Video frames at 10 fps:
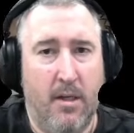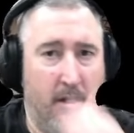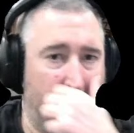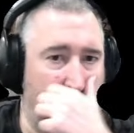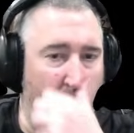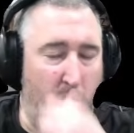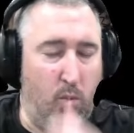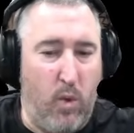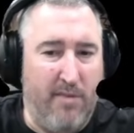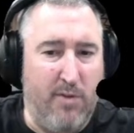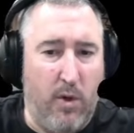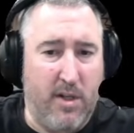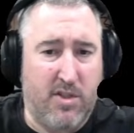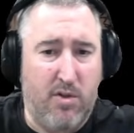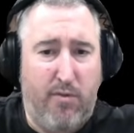So, what I've
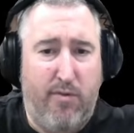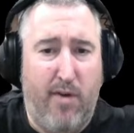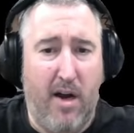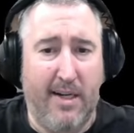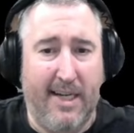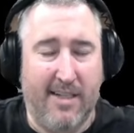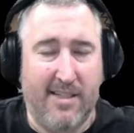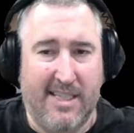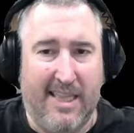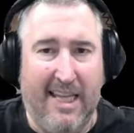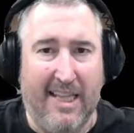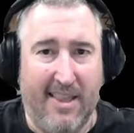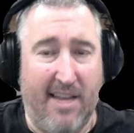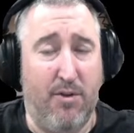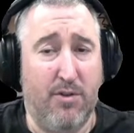noticed so far is the
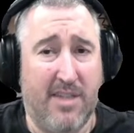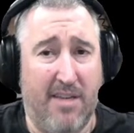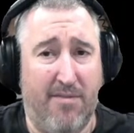levels have